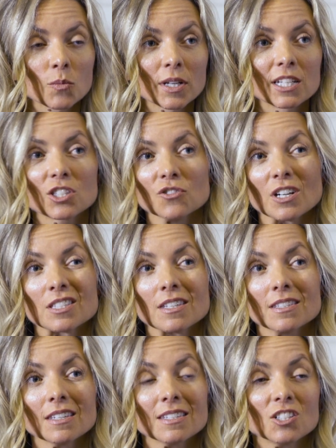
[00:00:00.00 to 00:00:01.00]
and what he
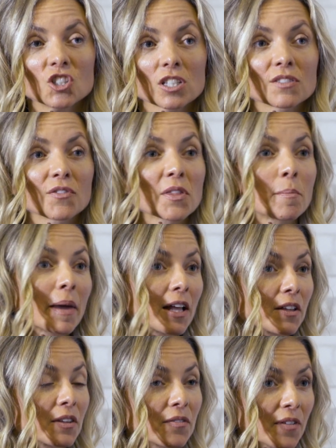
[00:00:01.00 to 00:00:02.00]
stresses isn't just for the
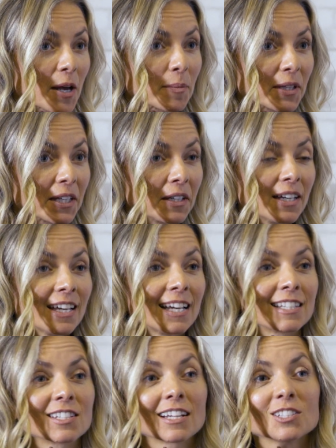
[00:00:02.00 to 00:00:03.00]
male in the family,
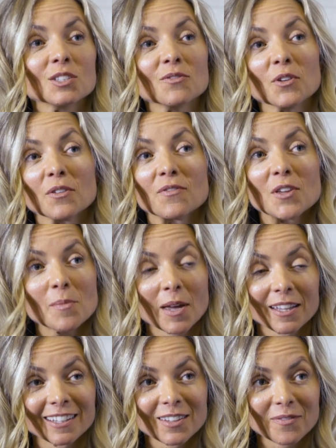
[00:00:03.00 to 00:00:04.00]
it's not just for the
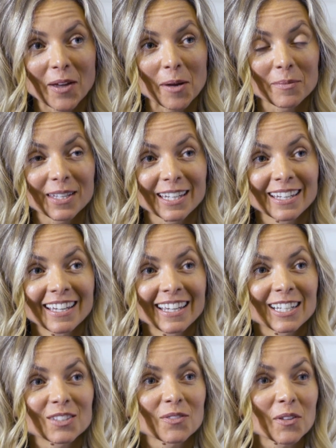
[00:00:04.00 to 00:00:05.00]
female in the family,
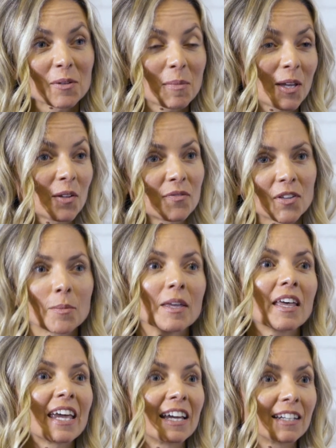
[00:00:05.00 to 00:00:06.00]
it's for the male,
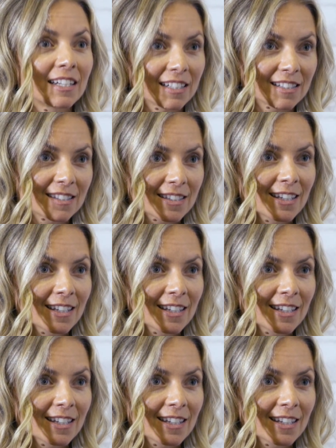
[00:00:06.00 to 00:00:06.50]
female, and kids.